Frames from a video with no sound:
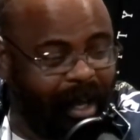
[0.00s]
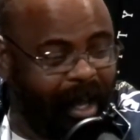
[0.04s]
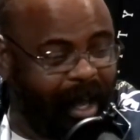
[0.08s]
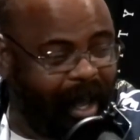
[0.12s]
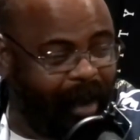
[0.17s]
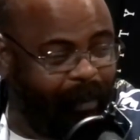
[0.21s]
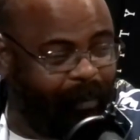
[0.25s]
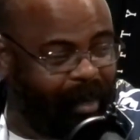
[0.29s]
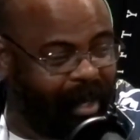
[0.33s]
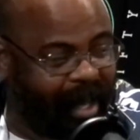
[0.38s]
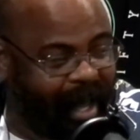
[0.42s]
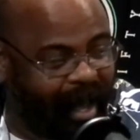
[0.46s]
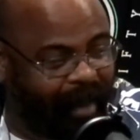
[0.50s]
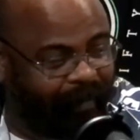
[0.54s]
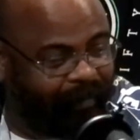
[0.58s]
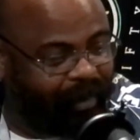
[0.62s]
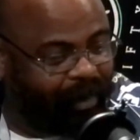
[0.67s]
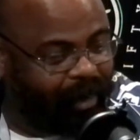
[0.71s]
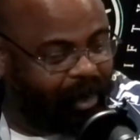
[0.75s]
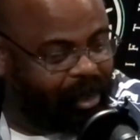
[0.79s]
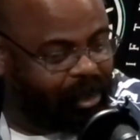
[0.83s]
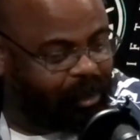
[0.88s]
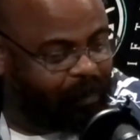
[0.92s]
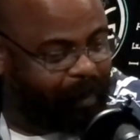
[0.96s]
And we have
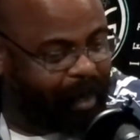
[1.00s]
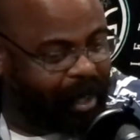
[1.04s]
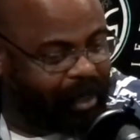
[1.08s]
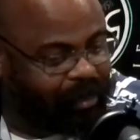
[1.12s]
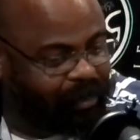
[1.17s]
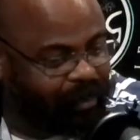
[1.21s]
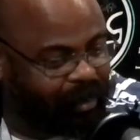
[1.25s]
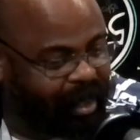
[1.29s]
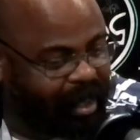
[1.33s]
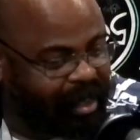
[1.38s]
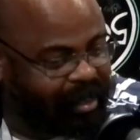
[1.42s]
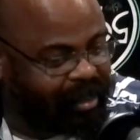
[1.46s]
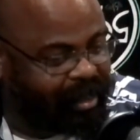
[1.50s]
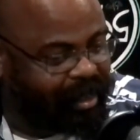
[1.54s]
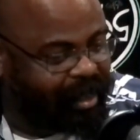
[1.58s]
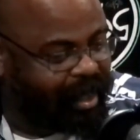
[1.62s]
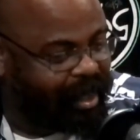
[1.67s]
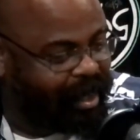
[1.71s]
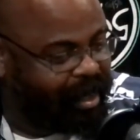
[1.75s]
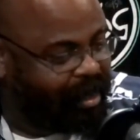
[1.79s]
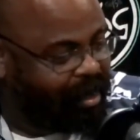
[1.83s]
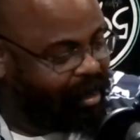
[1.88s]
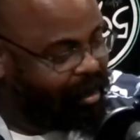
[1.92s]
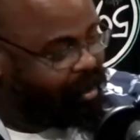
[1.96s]
our special guest
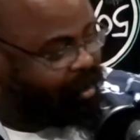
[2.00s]
today.